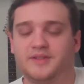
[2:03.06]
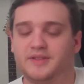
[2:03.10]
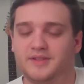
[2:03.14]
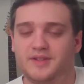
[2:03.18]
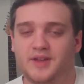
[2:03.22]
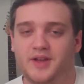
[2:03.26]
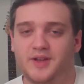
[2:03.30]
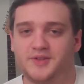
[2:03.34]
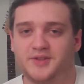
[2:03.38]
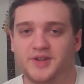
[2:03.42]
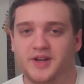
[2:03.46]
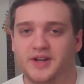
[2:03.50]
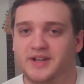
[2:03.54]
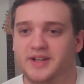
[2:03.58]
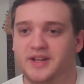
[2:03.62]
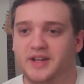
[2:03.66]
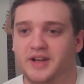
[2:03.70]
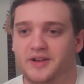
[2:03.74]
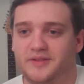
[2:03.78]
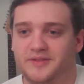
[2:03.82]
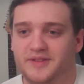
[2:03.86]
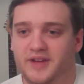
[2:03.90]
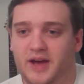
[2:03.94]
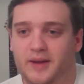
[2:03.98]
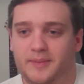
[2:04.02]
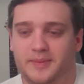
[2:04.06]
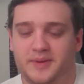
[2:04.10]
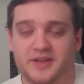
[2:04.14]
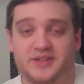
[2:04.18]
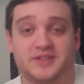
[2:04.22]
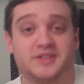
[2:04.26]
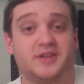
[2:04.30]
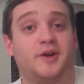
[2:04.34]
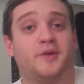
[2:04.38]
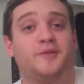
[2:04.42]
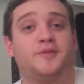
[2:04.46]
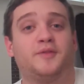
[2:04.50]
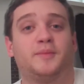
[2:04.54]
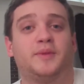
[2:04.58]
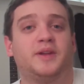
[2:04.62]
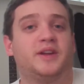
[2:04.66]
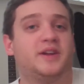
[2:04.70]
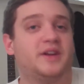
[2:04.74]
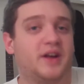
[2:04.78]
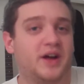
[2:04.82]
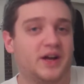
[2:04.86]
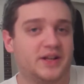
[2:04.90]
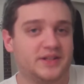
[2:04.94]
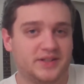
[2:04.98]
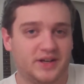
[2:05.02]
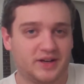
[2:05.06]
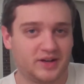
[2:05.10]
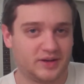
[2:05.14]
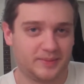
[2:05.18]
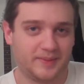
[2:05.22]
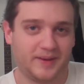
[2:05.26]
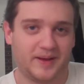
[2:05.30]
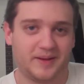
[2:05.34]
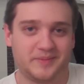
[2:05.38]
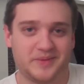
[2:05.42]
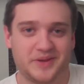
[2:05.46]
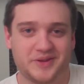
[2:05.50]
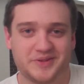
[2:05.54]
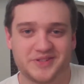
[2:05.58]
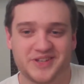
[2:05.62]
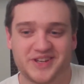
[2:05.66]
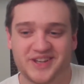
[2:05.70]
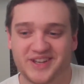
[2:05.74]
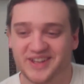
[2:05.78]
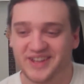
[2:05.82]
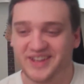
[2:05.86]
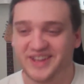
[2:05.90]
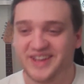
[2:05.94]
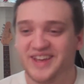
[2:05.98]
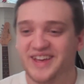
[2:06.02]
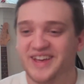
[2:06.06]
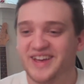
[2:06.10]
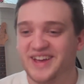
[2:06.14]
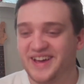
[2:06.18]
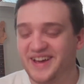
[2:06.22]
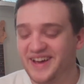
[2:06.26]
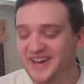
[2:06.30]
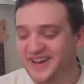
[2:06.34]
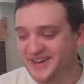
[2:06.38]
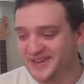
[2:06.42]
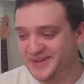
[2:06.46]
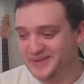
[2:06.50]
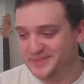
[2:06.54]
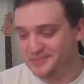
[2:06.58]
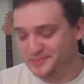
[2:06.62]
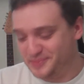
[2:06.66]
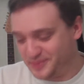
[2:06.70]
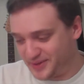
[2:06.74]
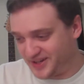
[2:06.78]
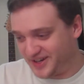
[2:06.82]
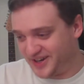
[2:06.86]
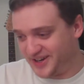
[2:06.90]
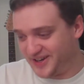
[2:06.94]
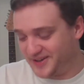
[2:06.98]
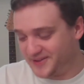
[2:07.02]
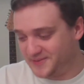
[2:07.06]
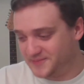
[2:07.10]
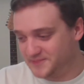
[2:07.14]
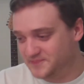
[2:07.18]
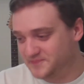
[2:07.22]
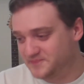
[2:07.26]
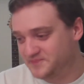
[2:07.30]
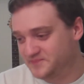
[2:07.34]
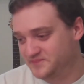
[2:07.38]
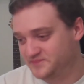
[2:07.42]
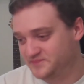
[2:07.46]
not trying to get off topic. It's hard for me to not talk about music. Um, but um,